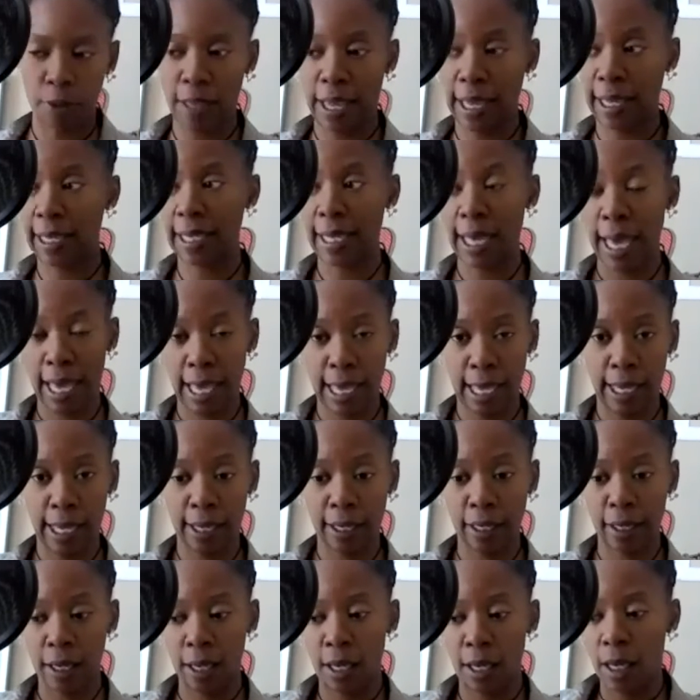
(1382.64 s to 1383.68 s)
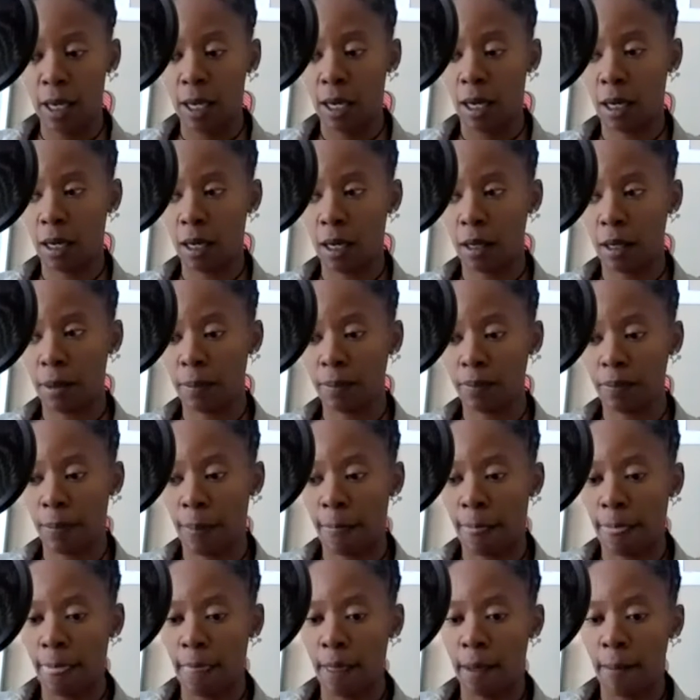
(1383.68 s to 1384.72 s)
that he had.
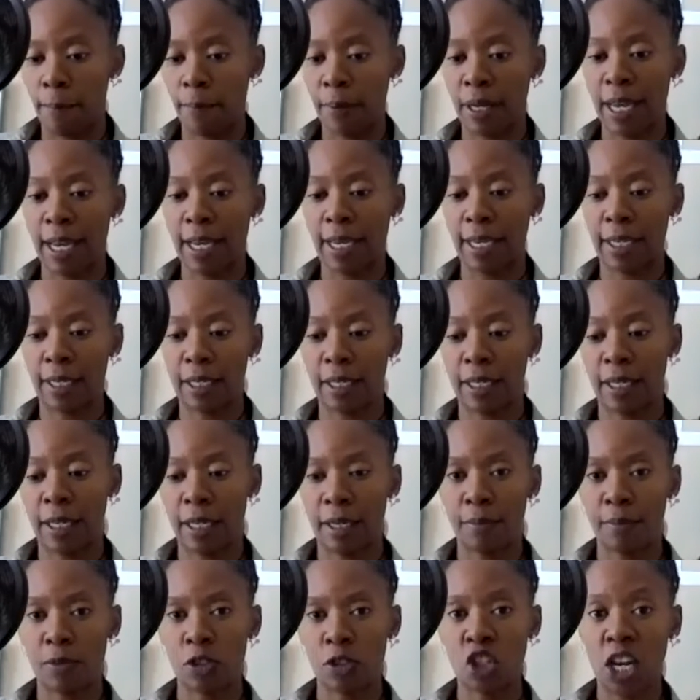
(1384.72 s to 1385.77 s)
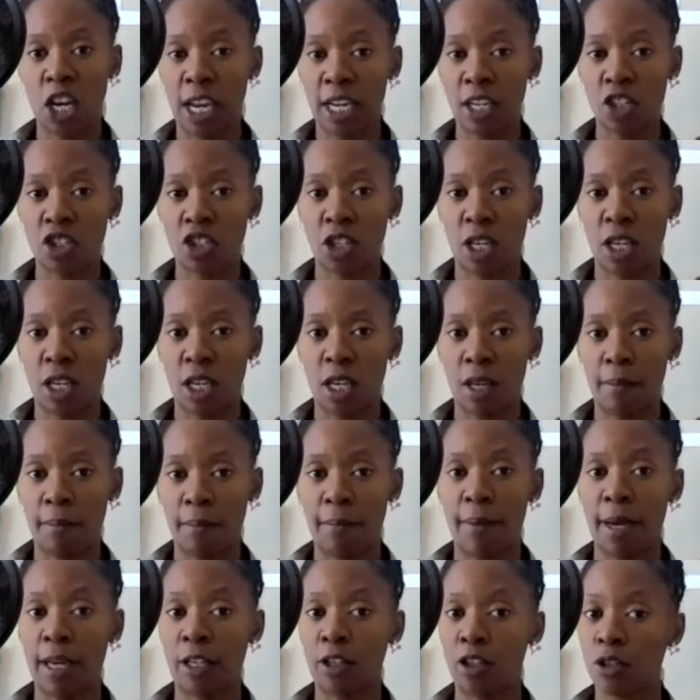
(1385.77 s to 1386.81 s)
But I ended up changing
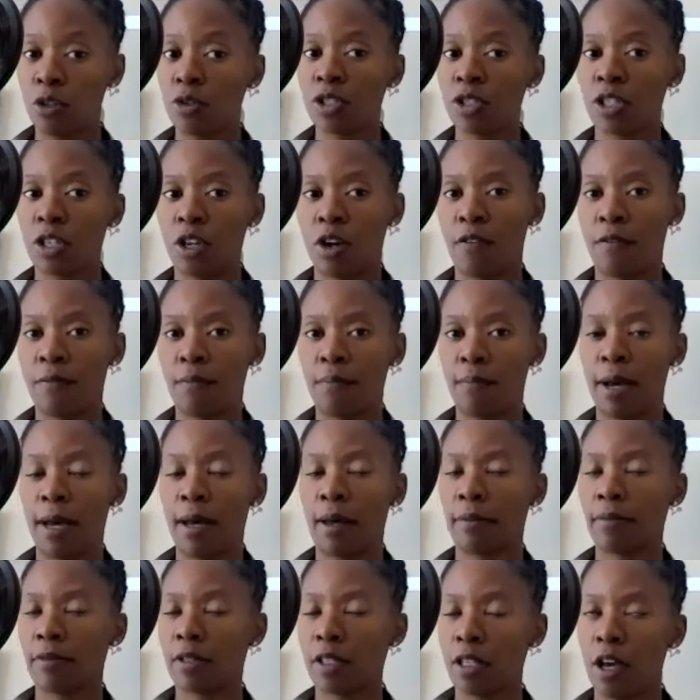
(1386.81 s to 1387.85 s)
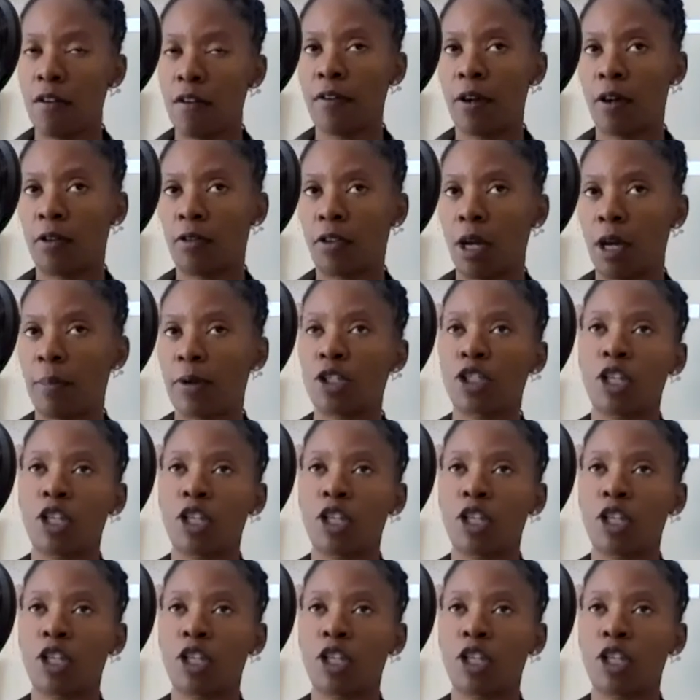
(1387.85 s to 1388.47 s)
my cell phone number.